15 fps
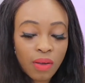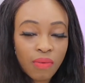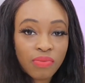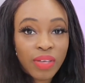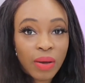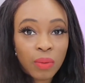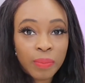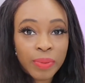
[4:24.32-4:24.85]

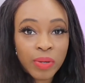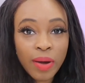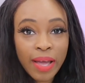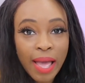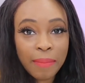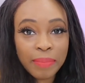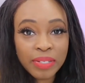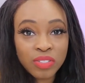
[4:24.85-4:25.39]
that will be quite
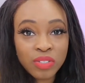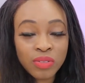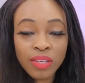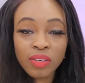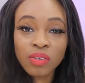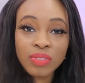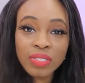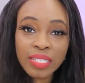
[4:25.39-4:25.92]
happy to do that.
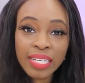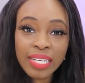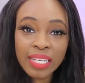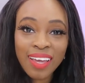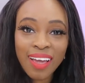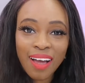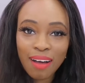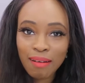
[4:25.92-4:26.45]
And
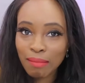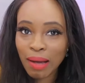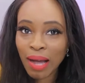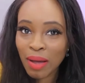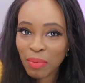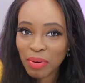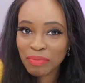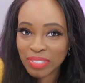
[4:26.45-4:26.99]
obviously,
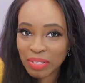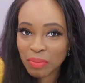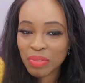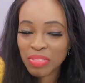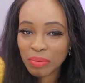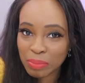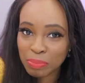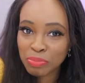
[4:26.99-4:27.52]
I went for someone
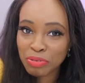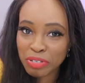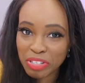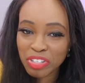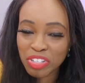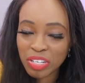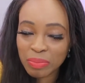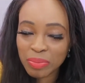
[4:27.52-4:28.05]
that was
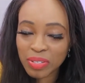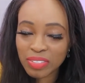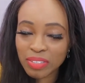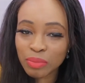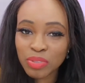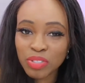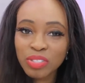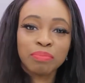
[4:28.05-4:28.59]
pretty cheap because
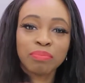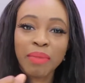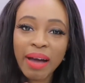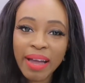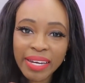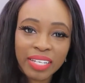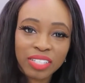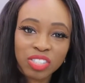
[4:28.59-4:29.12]
it was just
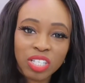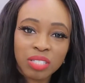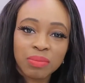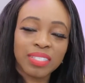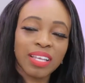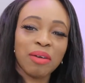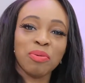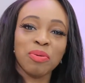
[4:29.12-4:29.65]
minor
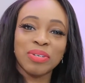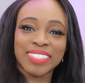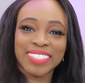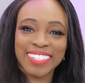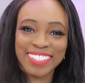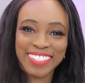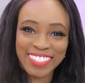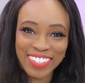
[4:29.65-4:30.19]
adjustments that I
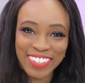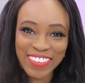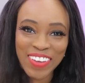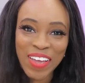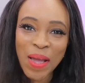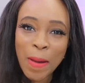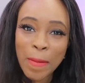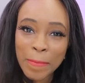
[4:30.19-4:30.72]
wanted to do.